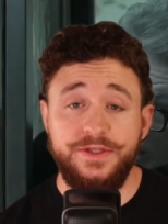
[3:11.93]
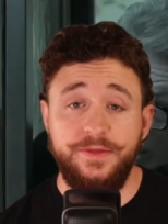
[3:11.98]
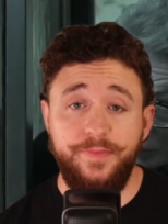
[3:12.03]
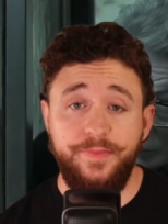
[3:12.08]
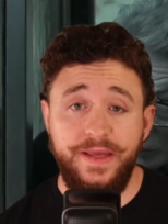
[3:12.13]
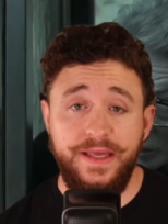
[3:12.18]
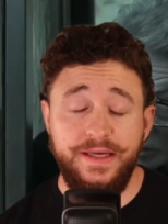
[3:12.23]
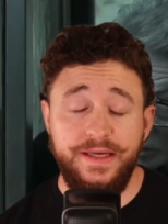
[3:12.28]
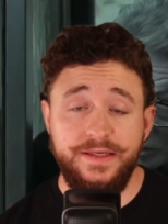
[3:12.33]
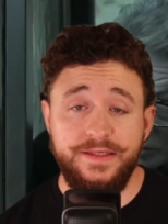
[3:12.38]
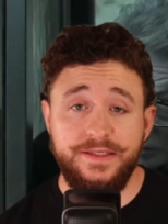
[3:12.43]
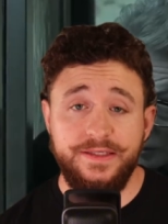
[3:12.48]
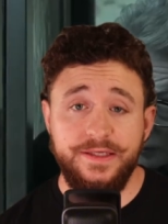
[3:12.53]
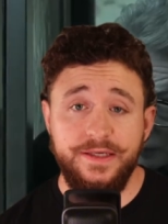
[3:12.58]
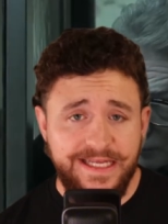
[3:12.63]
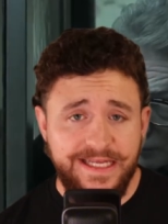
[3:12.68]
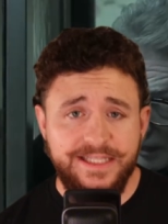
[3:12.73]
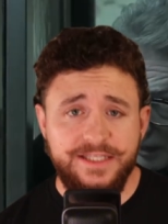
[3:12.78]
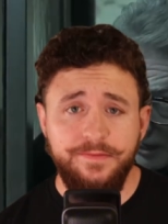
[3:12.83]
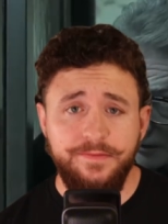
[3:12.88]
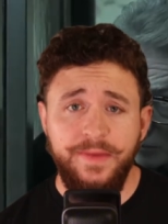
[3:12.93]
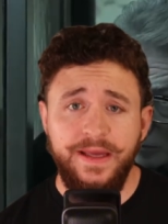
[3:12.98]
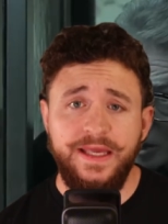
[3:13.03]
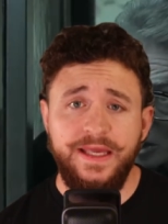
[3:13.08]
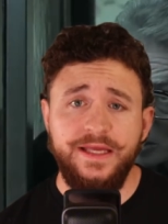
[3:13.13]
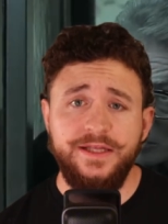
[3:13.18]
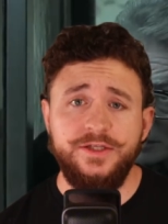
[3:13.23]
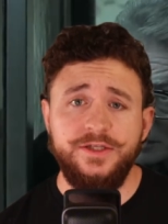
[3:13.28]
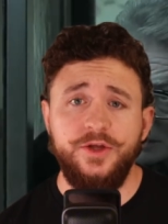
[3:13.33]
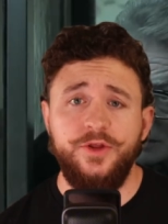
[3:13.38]
to pigs, needs
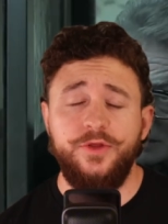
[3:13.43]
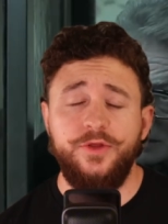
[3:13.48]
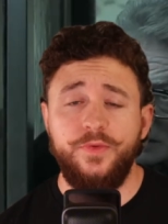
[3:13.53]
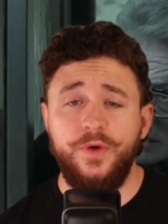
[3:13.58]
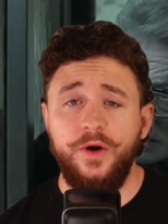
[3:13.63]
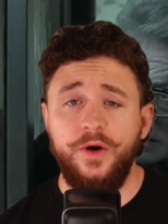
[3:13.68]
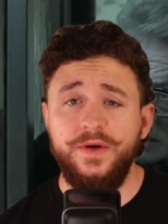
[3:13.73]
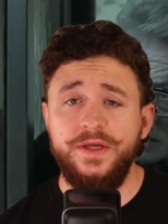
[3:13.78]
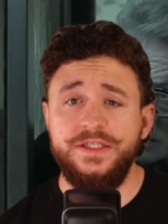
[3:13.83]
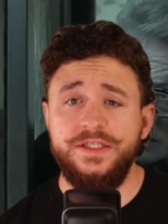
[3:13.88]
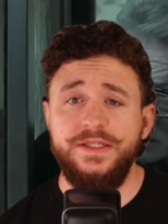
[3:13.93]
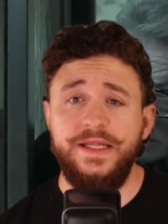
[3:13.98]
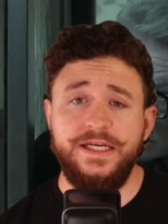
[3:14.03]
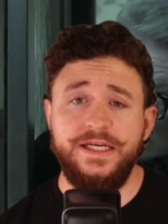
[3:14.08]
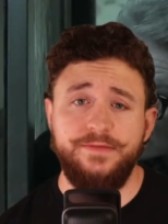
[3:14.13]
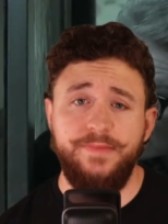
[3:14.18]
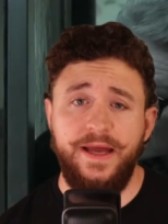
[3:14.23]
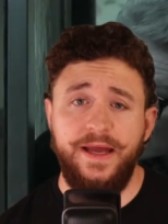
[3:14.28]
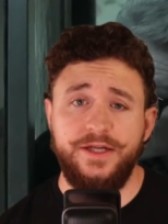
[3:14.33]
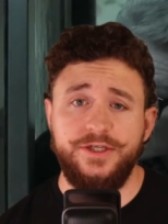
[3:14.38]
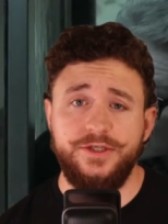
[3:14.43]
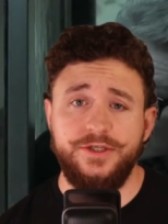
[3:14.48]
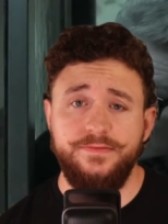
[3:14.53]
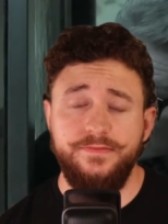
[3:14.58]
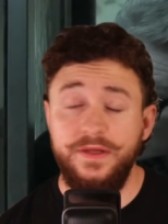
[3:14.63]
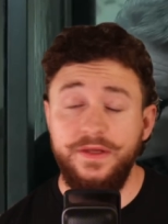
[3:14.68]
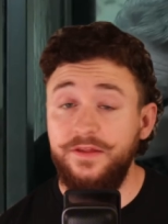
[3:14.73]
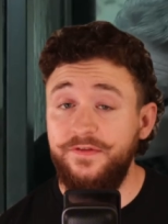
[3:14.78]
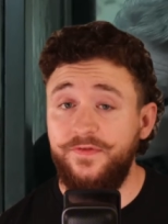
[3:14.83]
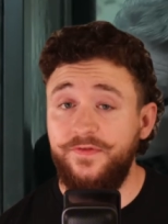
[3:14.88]
Mickey to throw his next match
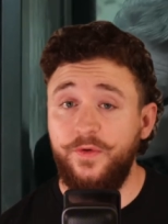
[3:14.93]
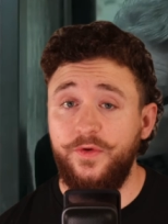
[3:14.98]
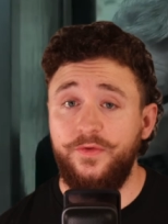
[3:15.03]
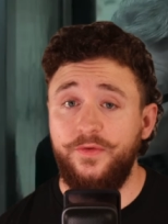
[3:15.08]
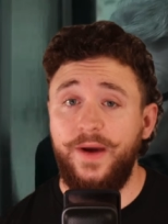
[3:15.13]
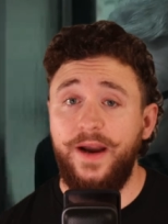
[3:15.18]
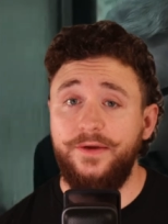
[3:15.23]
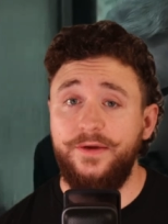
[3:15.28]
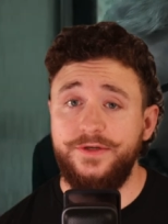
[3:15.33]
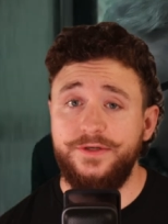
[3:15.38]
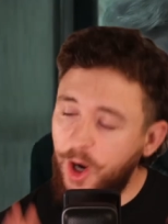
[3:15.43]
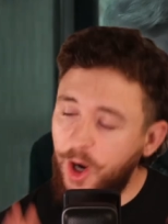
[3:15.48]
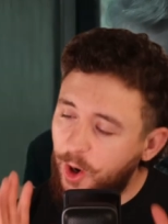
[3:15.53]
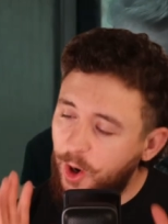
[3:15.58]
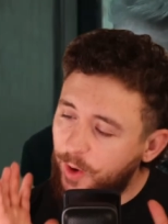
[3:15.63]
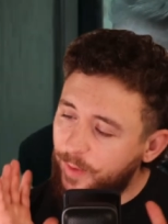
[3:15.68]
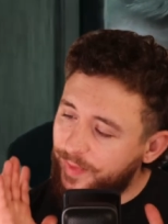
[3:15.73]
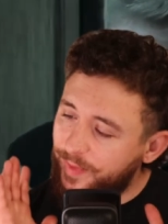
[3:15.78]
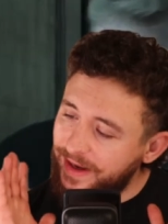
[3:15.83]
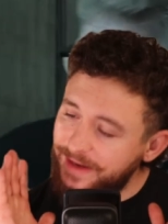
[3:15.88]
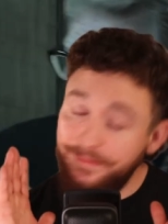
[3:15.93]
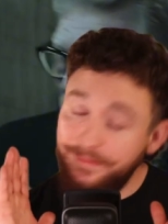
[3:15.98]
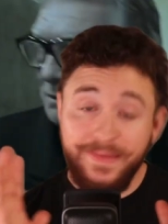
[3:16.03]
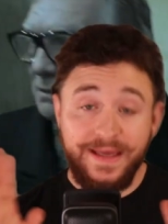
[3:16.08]
in the fourth round. Oh, but